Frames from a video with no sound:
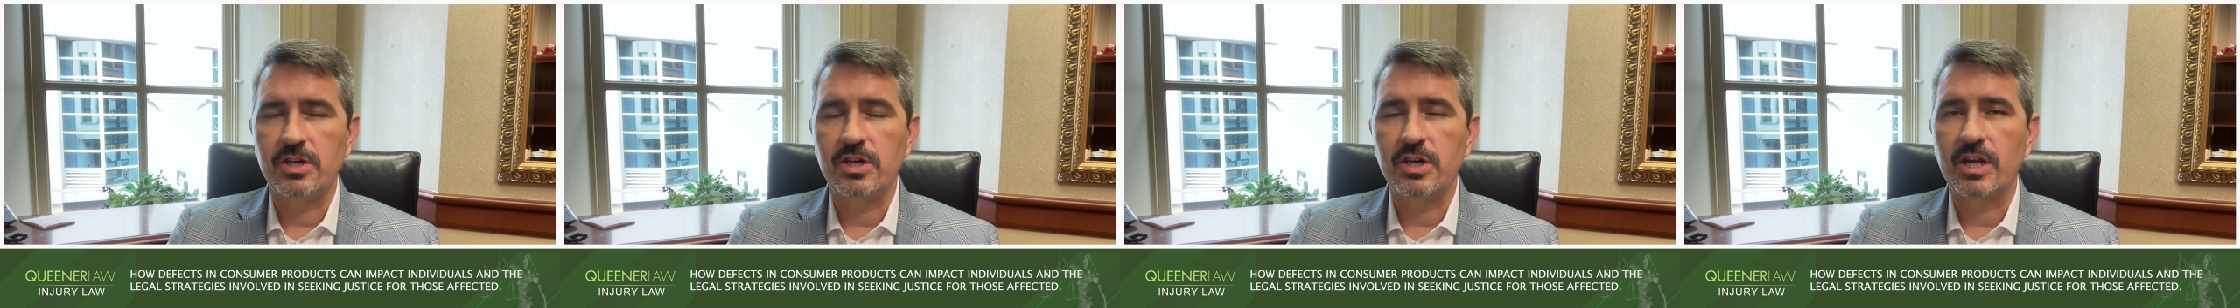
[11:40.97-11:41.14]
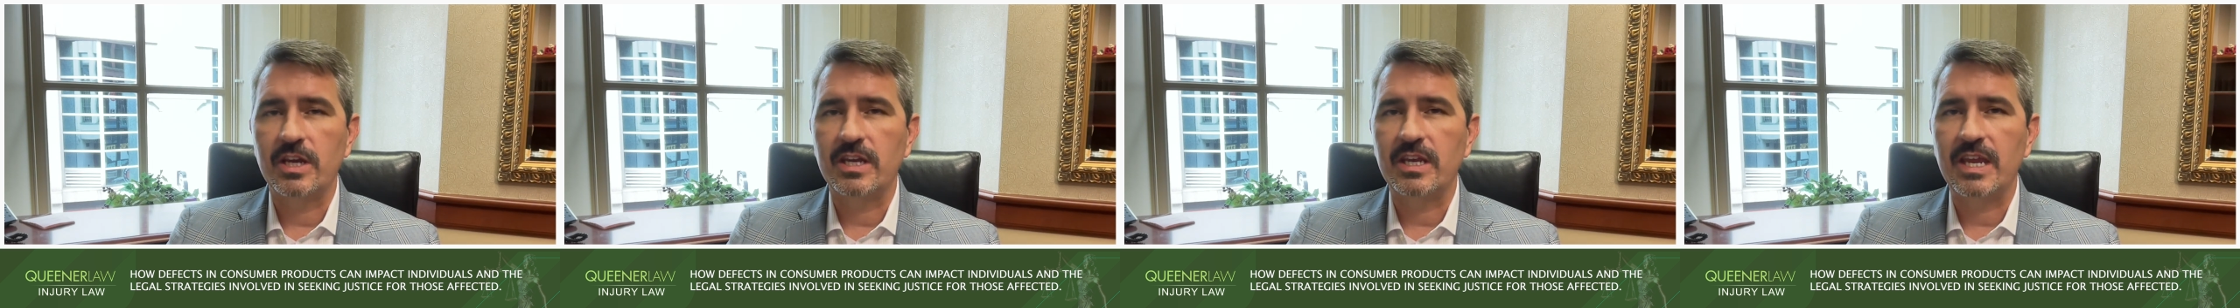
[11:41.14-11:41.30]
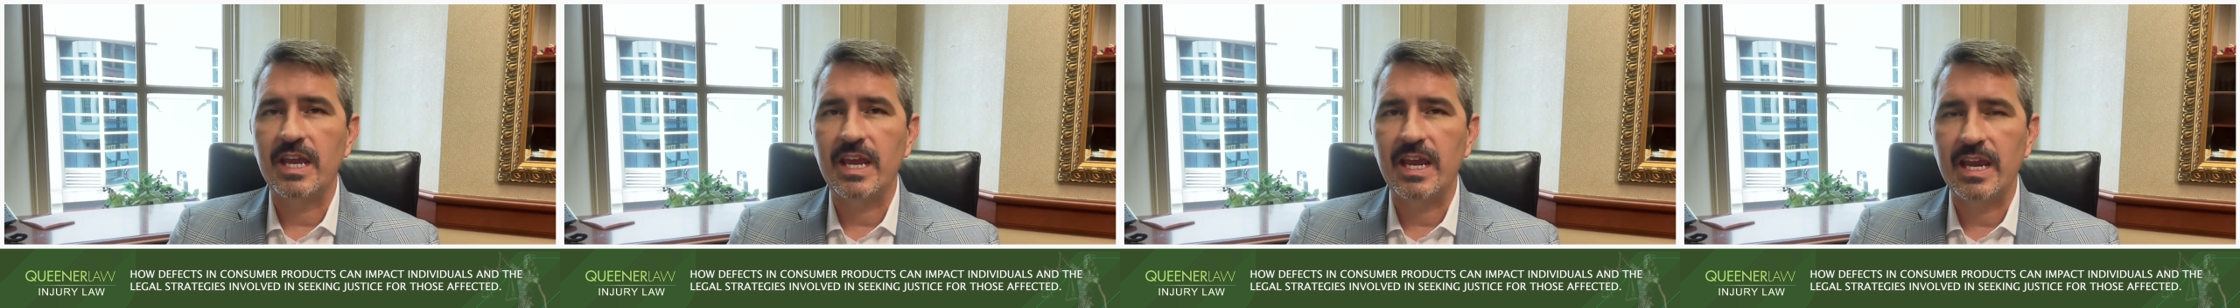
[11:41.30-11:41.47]

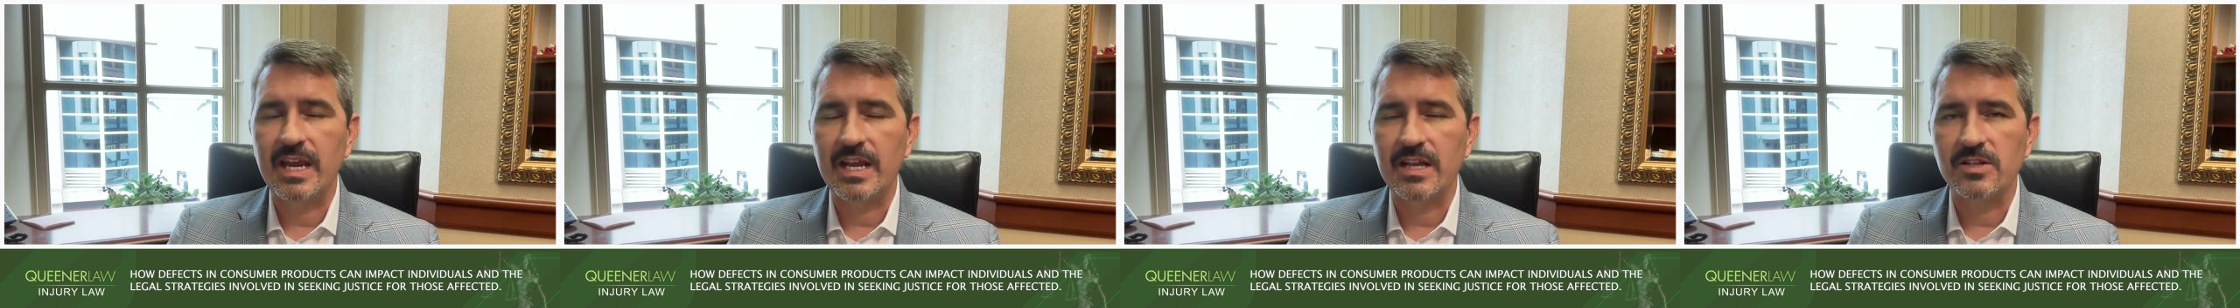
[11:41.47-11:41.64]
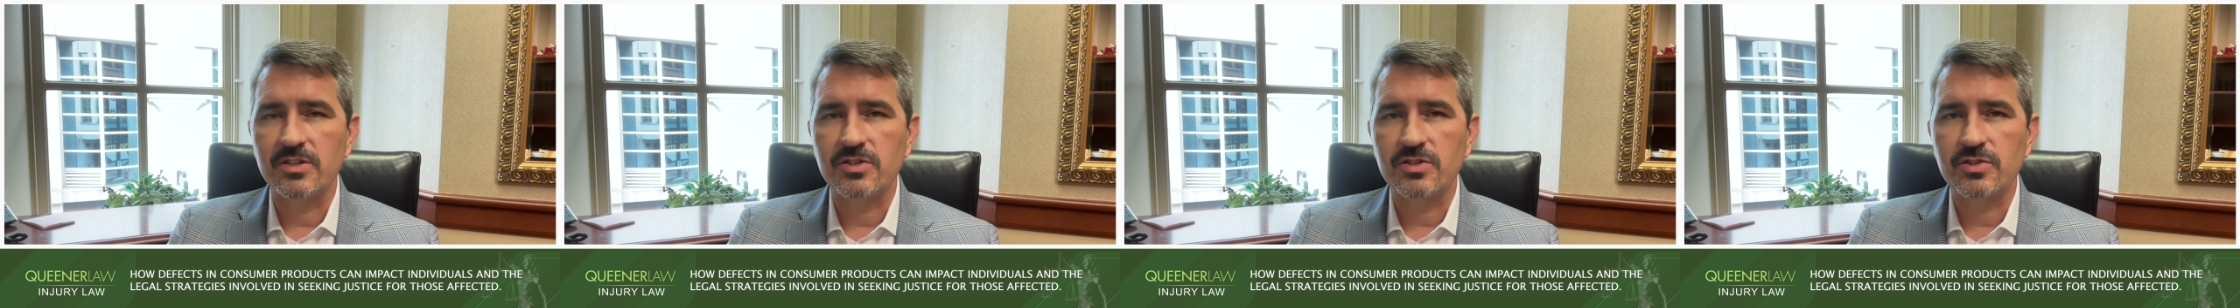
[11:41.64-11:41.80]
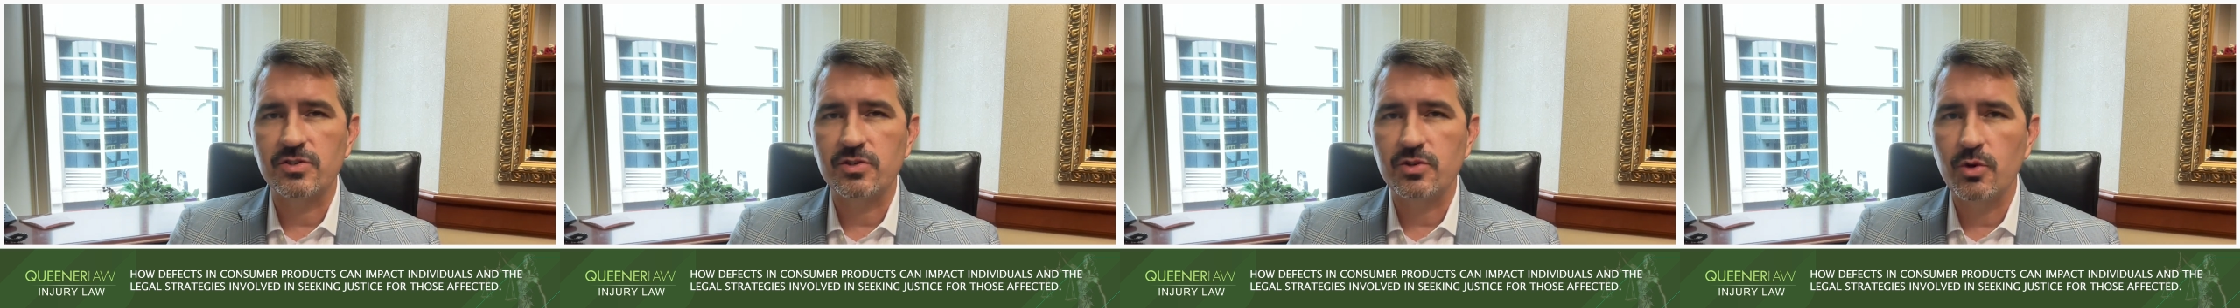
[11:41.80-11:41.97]
You can't
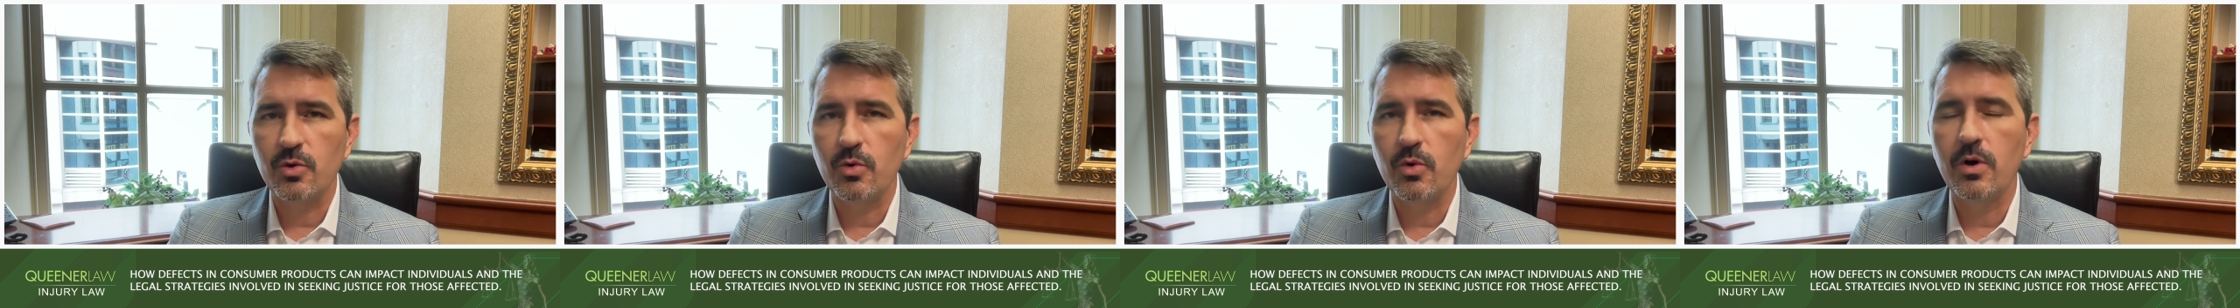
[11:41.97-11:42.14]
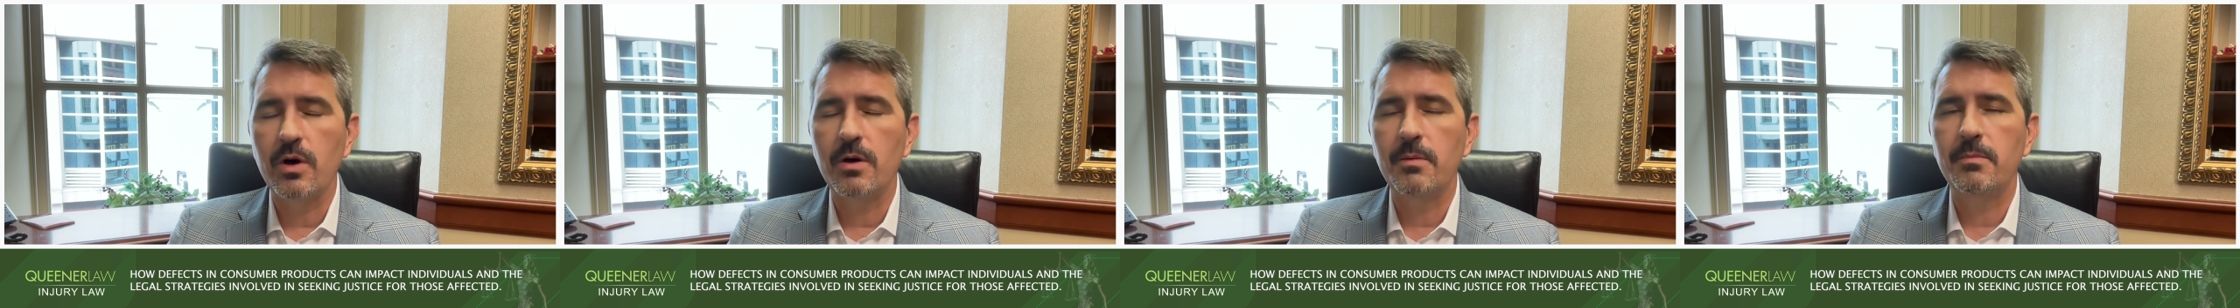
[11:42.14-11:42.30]
sue